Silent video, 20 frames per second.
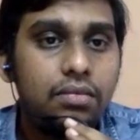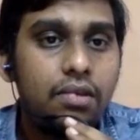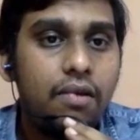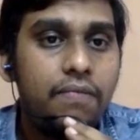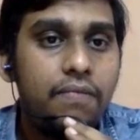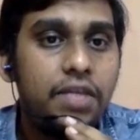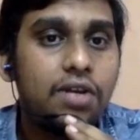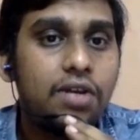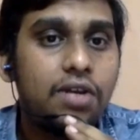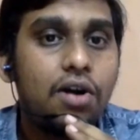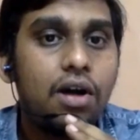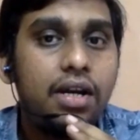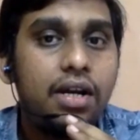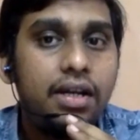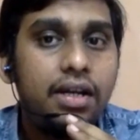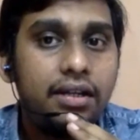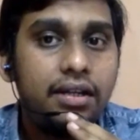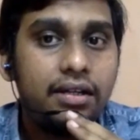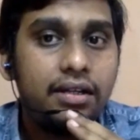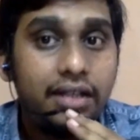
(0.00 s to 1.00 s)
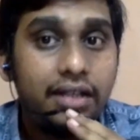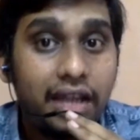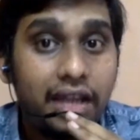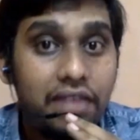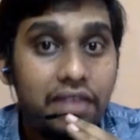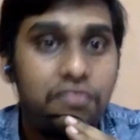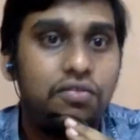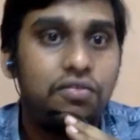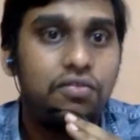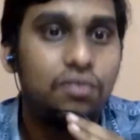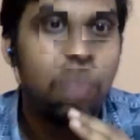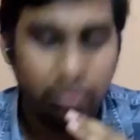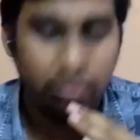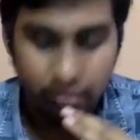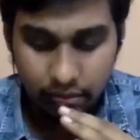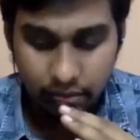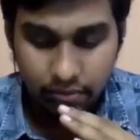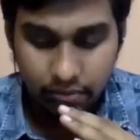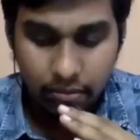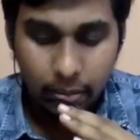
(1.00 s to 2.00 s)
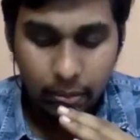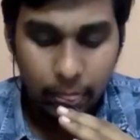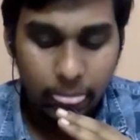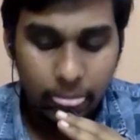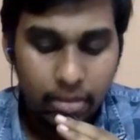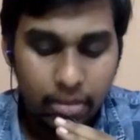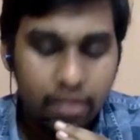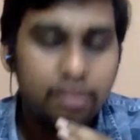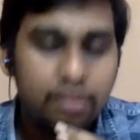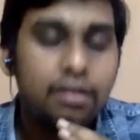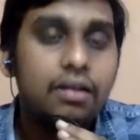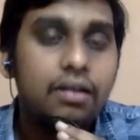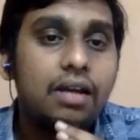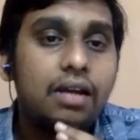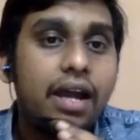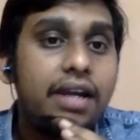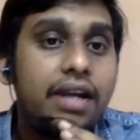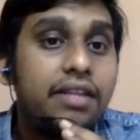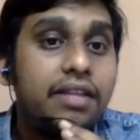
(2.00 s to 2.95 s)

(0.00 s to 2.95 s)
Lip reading: They call it typhoon. And